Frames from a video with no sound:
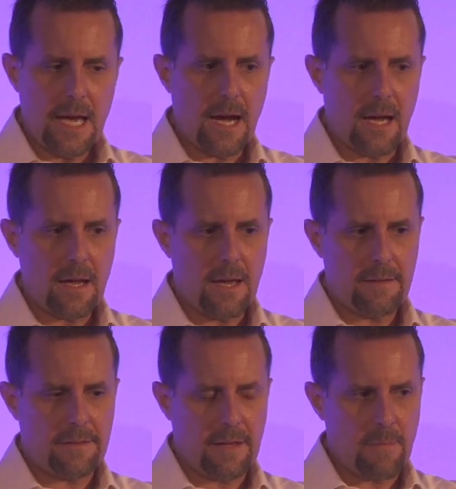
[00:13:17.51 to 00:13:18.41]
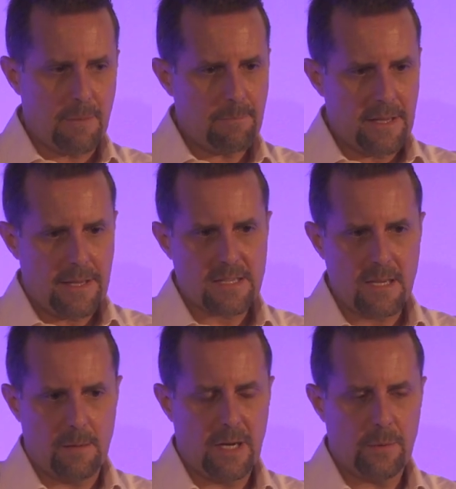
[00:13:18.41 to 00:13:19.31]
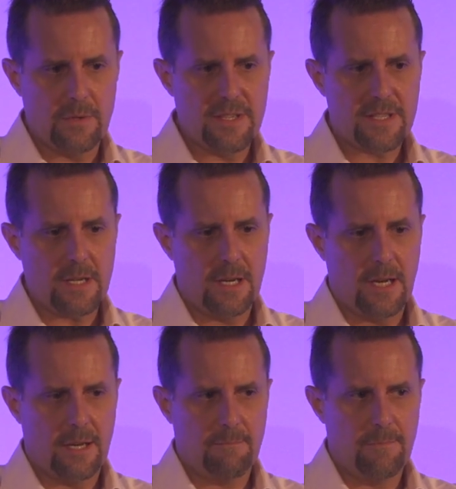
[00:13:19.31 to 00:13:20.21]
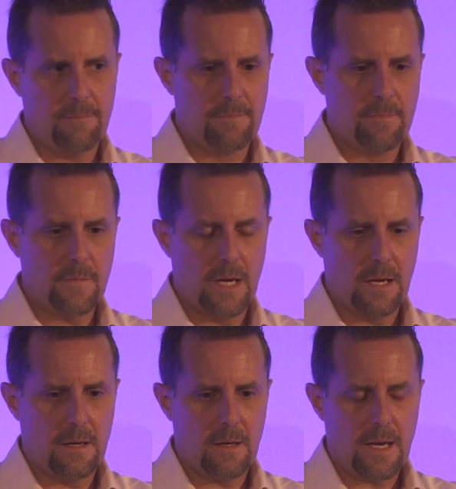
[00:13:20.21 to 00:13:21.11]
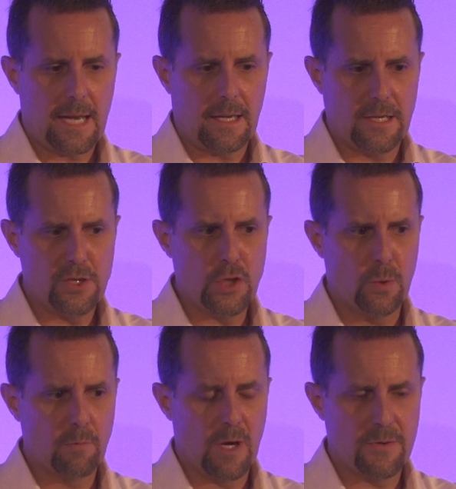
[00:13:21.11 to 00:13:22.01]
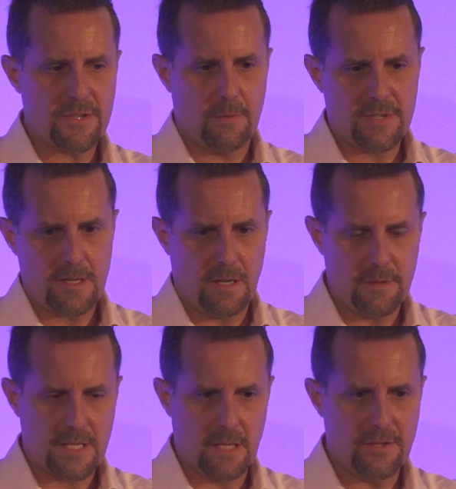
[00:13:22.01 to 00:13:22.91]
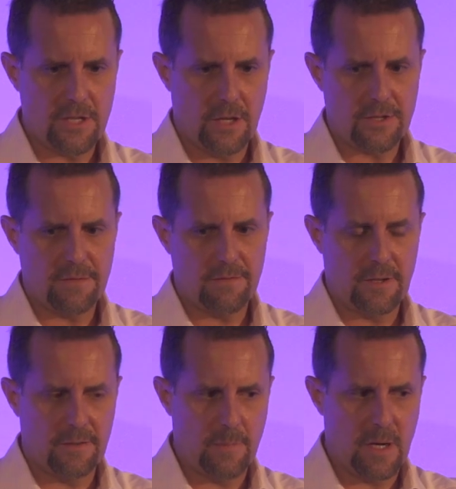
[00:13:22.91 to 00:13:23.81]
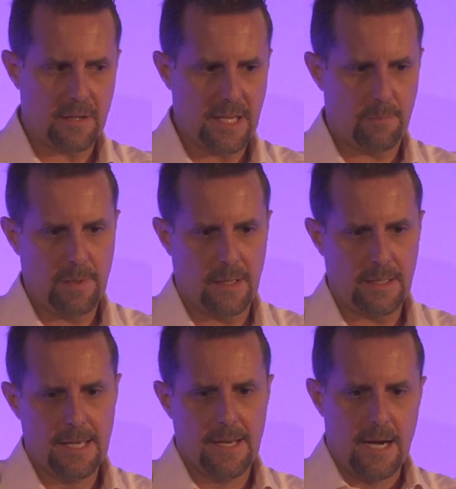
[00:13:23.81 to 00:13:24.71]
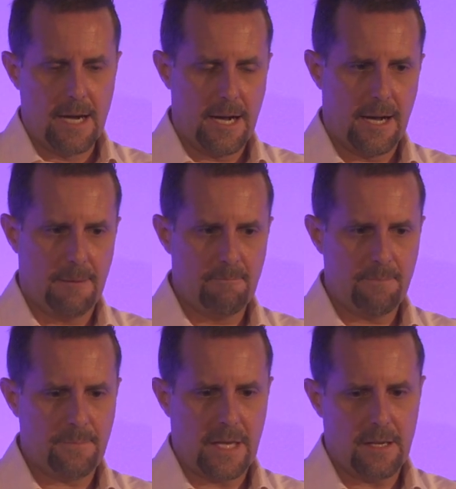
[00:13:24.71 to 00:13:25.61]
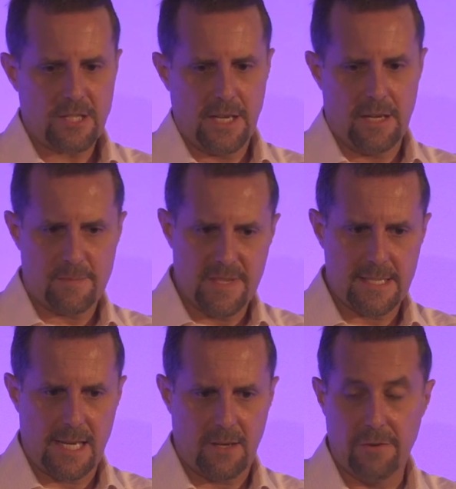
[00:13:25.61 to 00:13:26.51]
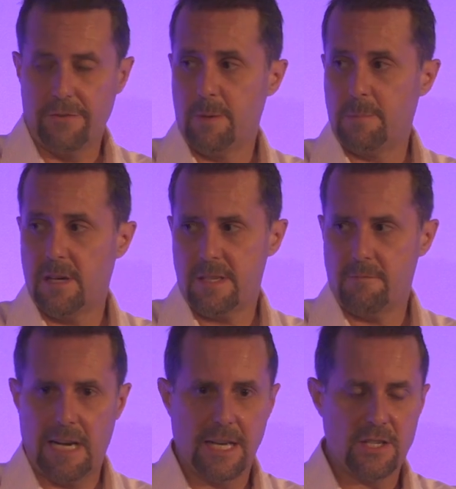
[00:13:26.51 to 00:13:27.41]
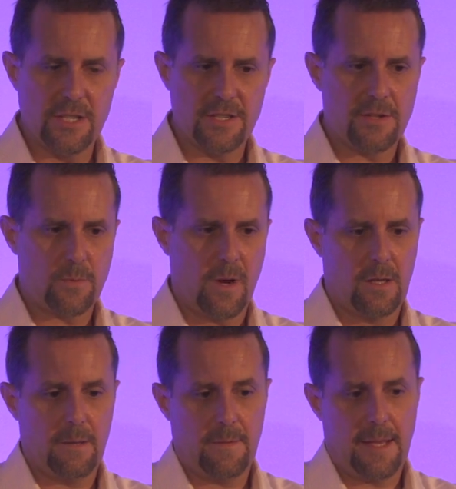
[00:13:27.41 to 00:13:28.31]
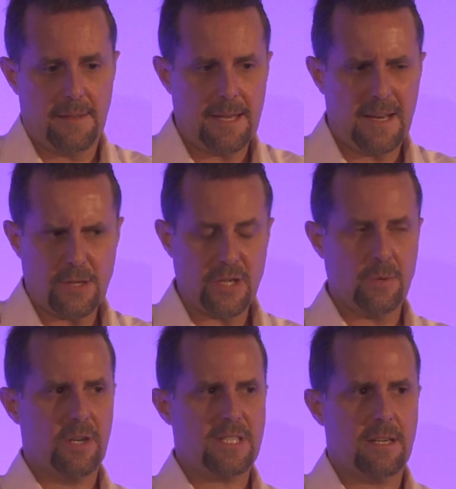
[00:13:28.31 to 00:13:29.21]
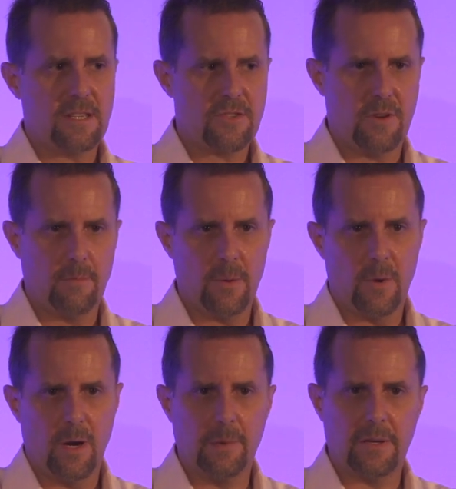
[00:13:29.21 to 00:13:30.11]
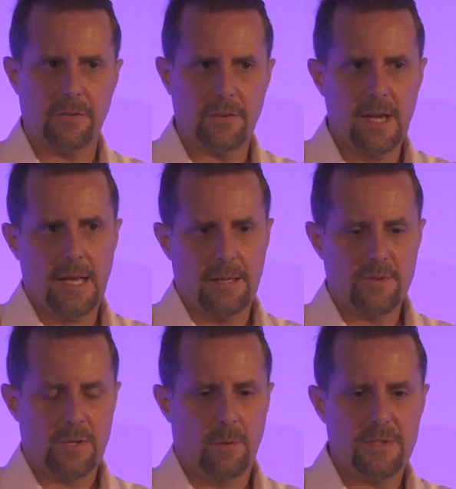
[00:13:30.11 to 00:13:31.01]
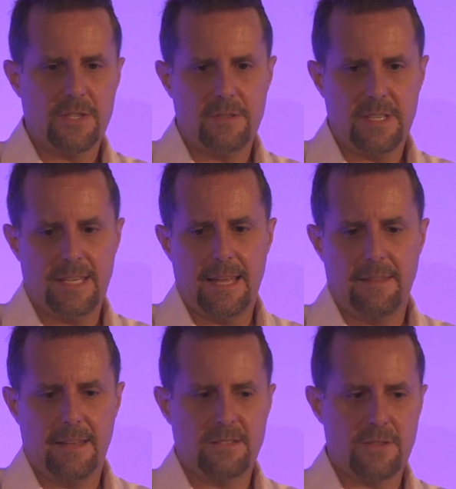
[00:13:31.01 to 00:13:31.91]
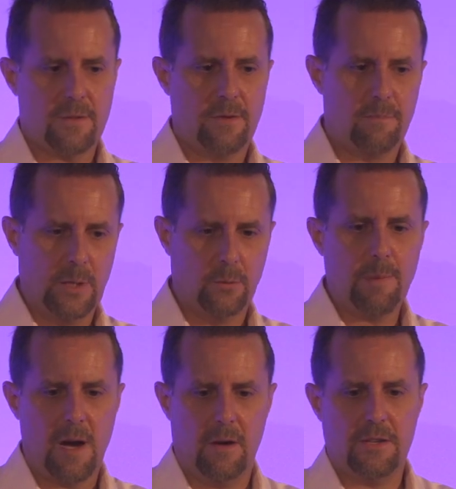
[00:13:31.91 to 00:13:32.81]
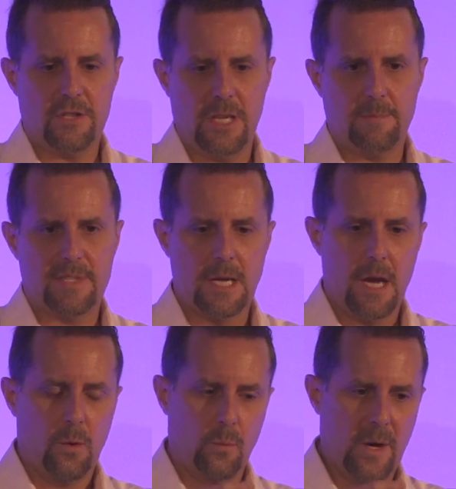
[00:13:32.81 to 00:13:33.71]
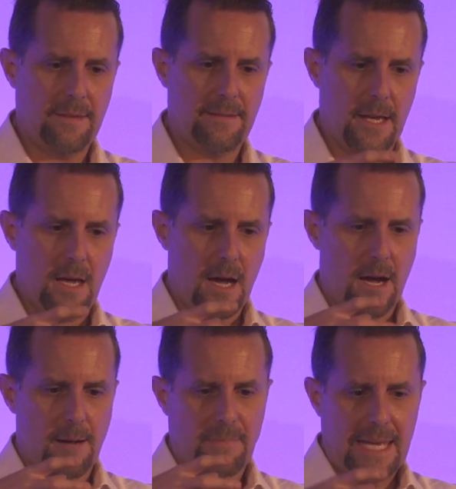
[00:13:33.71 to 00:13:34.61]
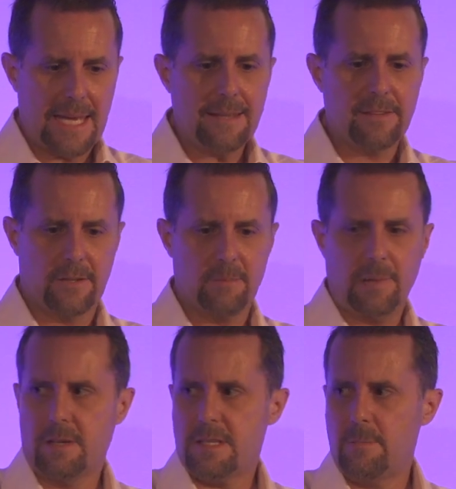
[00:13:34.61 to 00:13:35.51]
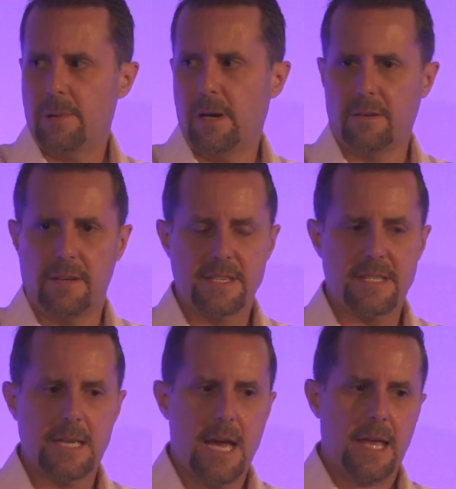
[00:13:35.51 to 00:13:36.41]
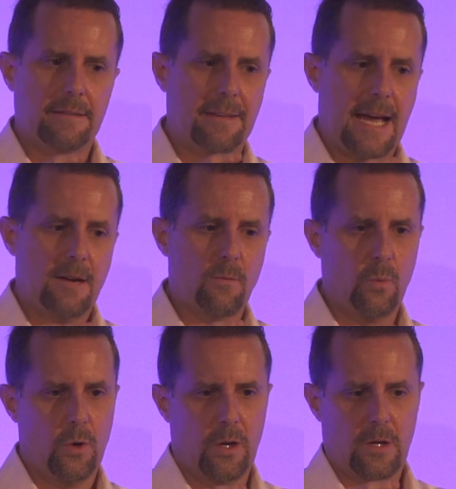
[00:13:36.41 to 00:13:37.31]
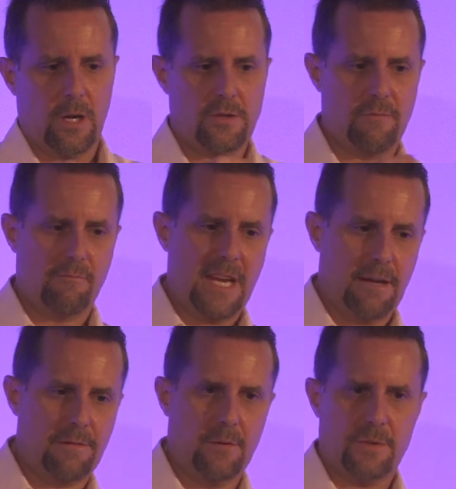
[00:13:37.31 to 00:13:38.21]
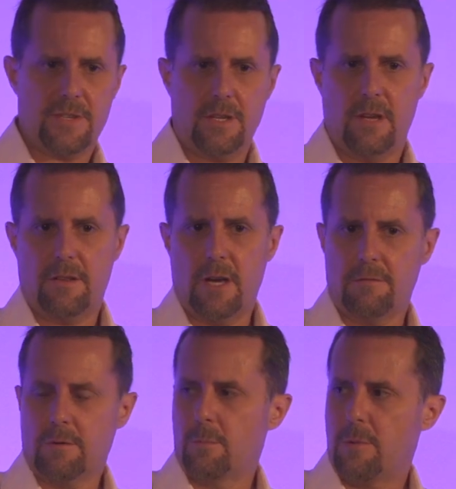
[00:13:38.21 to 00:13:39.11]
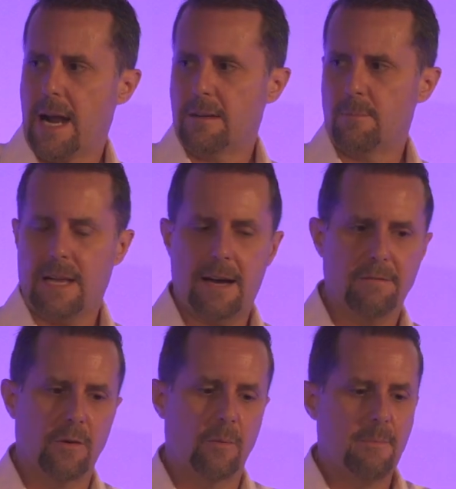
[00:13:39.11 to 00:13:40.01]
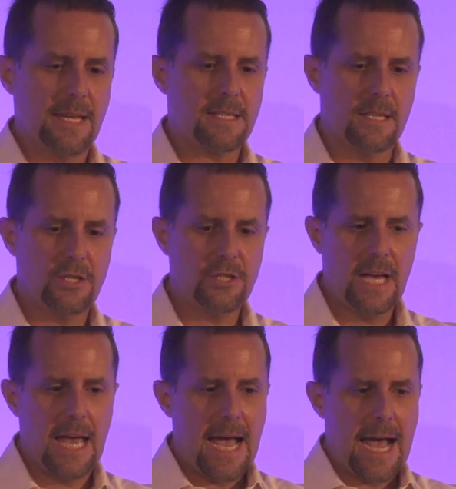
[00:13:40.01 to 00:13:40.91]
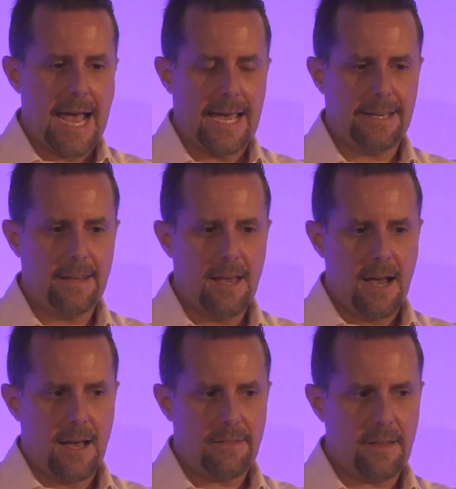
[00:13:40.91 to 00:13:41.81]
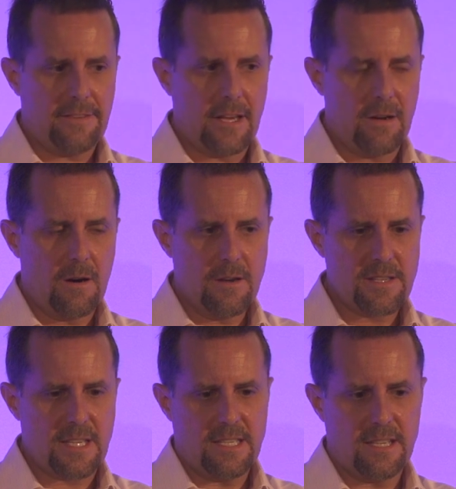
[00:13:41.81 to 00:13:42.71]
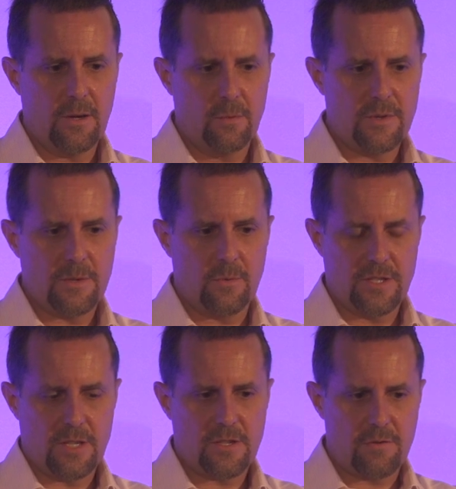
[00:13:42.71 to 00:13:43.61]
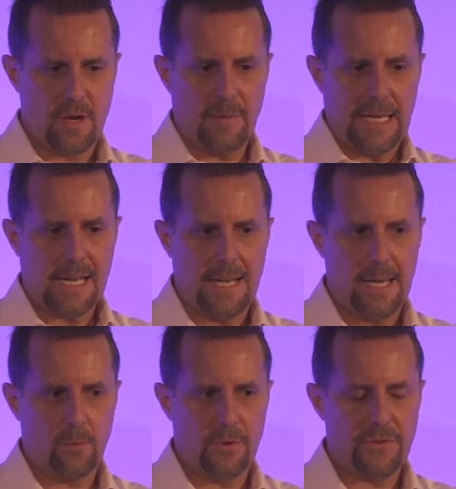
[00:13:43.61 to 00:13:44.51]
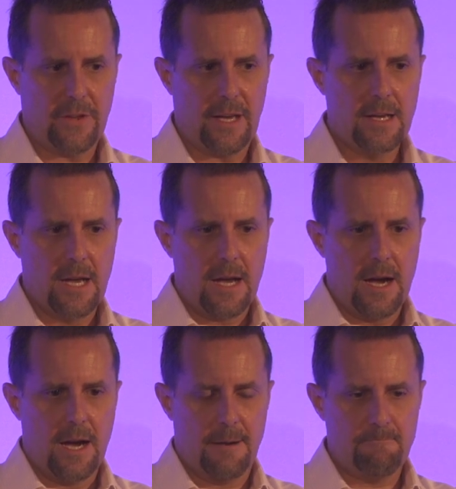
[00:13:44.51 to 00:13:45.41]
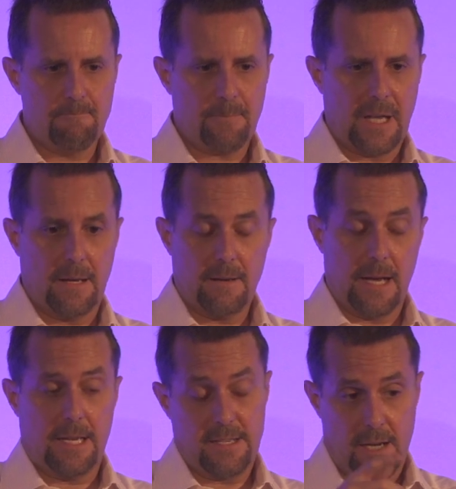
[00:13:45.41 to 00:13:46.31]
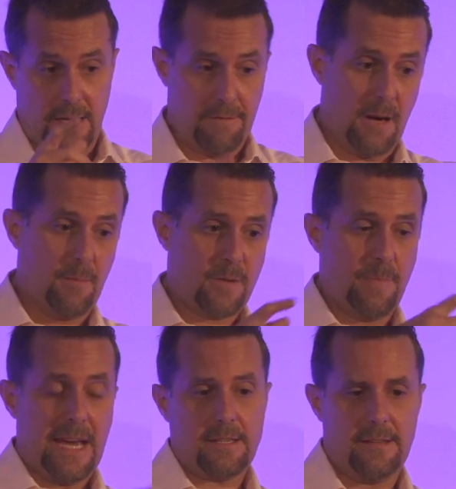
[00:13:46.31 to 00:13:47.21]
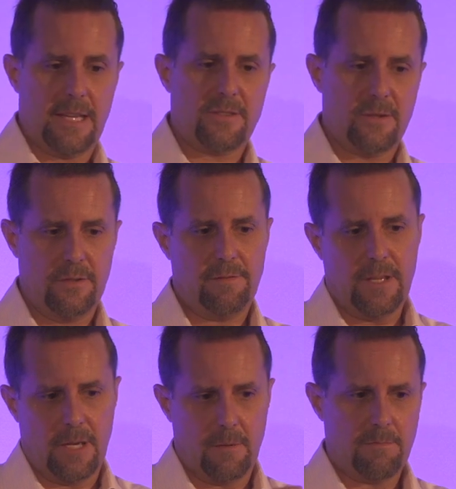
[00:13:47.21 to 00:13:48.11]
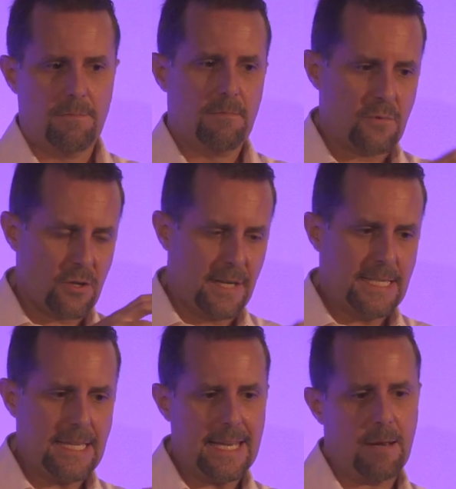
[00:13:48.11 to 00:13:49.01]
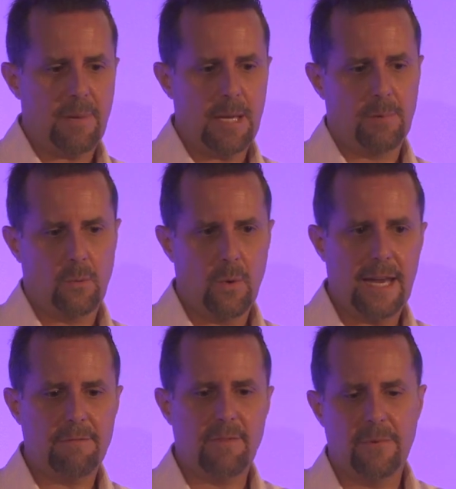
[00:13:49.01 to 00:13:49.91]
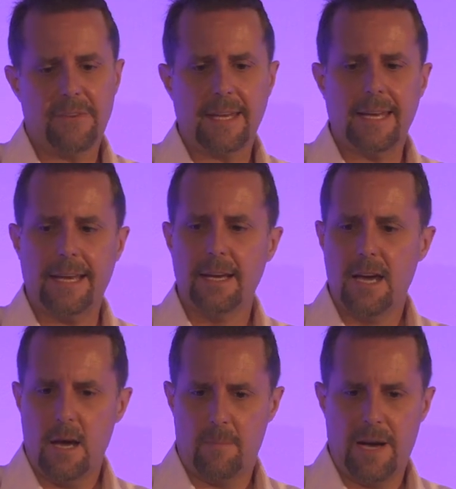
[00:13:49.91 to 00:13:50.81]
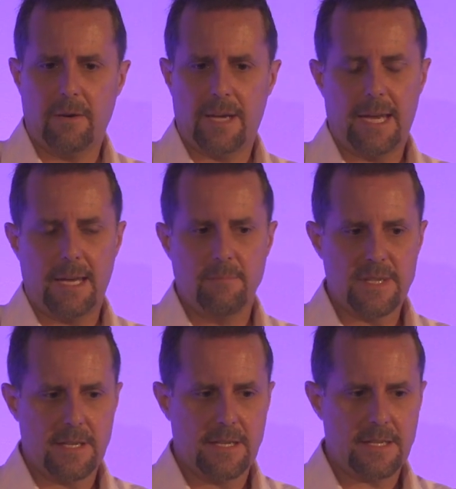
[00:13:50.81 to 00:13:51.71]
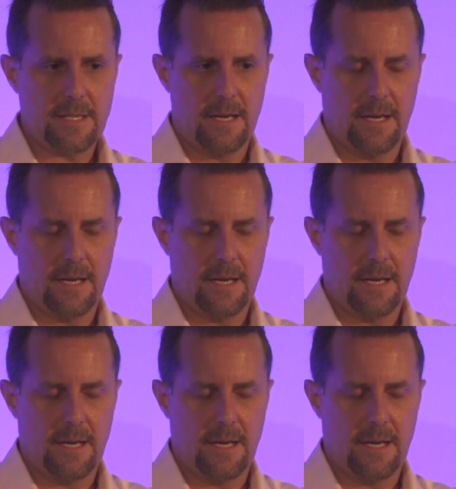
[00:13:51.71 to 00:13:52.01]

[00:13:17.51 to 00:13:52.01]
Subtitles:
Yeah, I think by that time I was handling a dual role, so I was still in charge of marketing, but they'd actually asked me to take on third-party relations as well, and that actually worked out extremely well because there was an opportunity then to sort of build partnerships with key third-party partners that were going to reinforce, the overall brand and platform message. And I think our stated goal was extremely clear, was that, and it tied very much back to that sort of, trying to get people away from thinking about games as